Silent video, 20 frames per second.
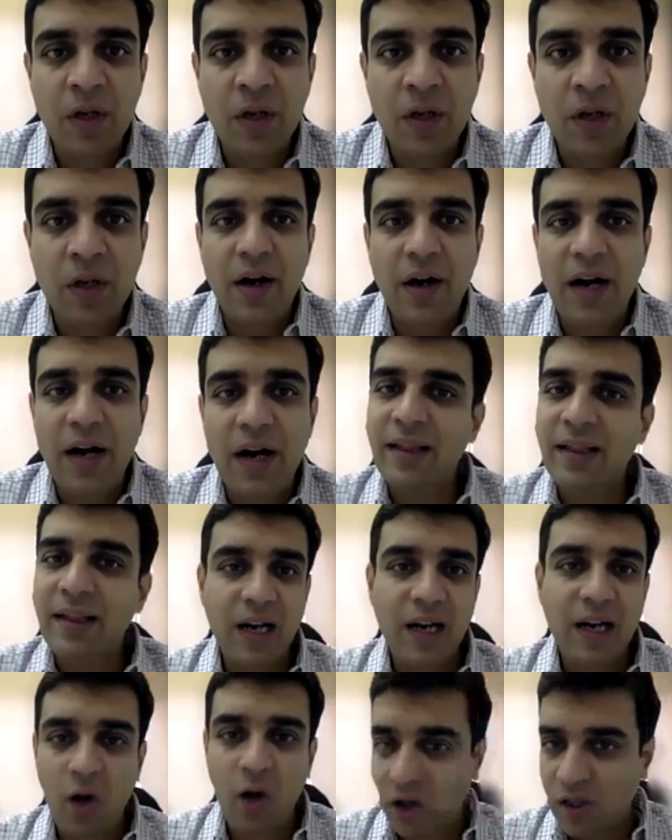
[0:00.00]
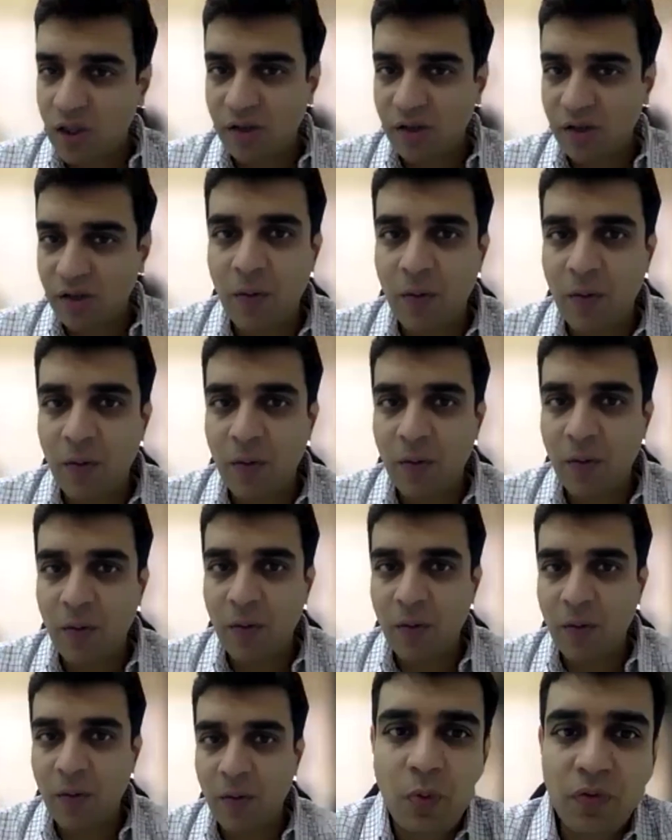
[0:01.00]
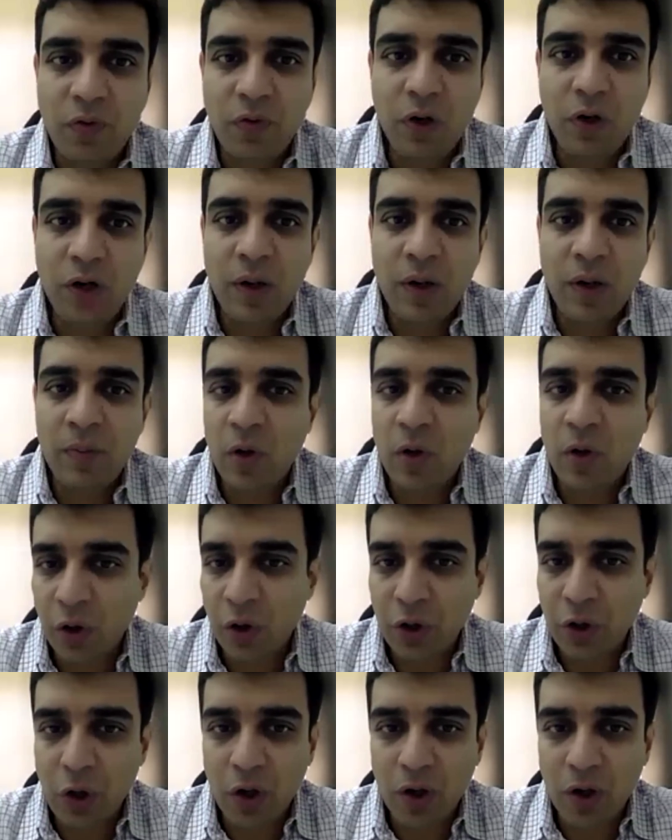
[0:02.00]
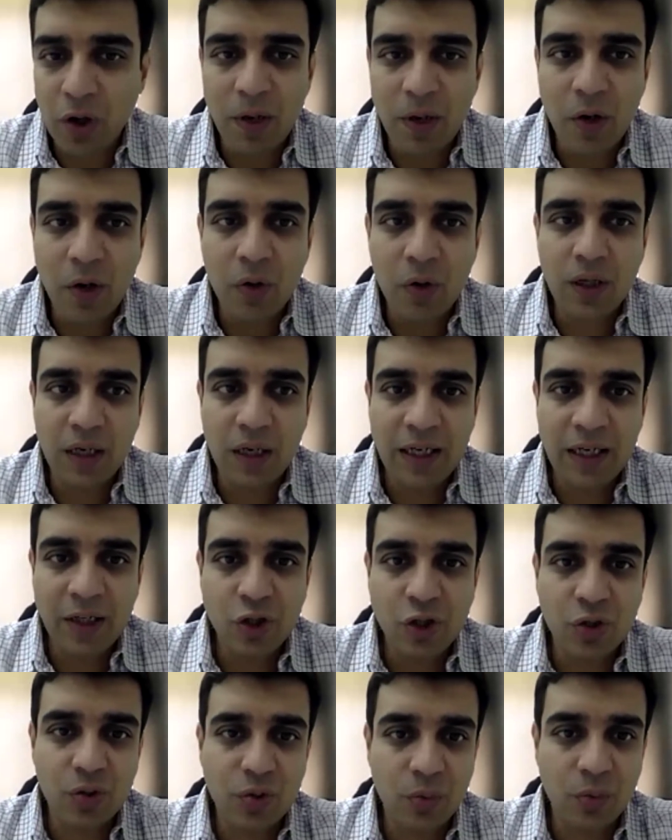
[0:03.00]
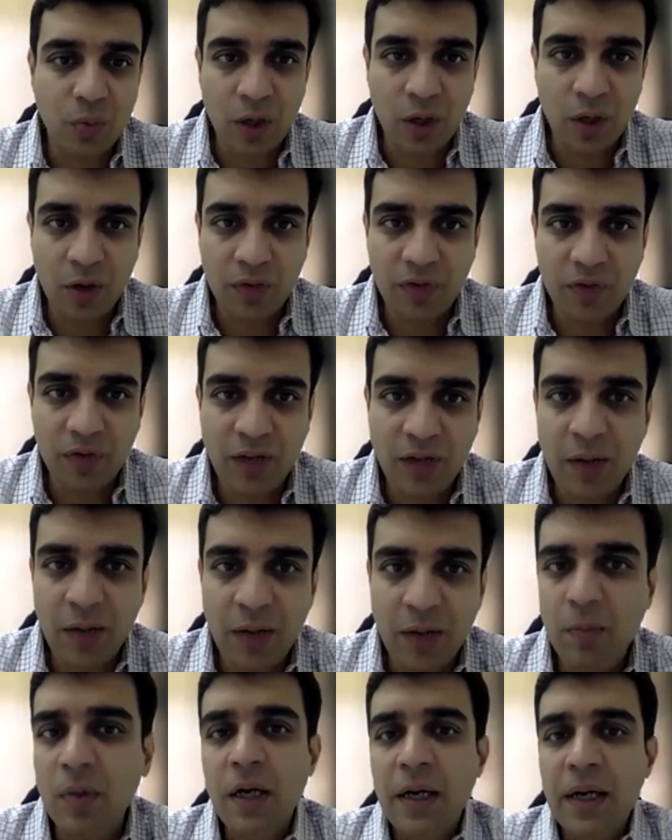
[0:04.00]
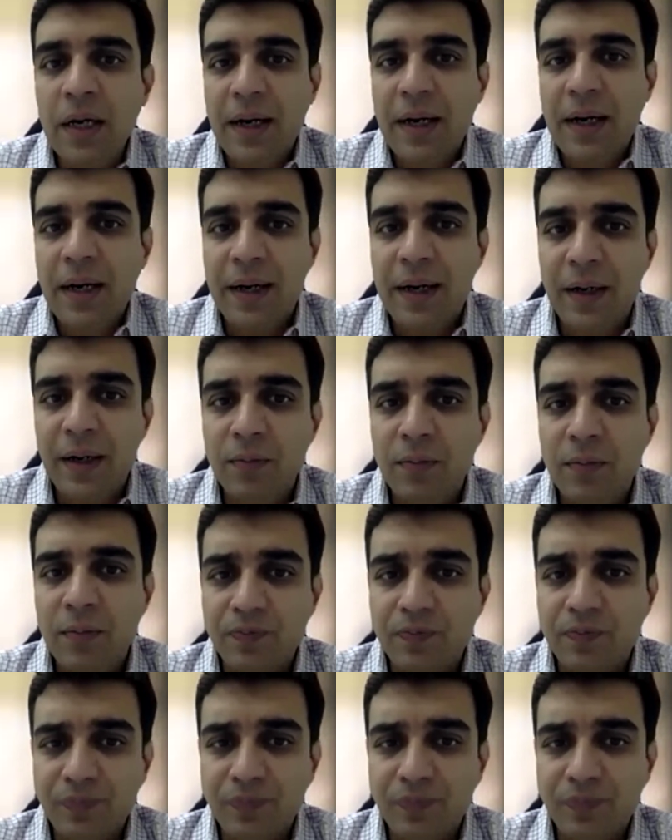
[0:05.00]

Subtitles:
And there are lots of companies in the portfolio. I'm not going to talk about each one of them. Um,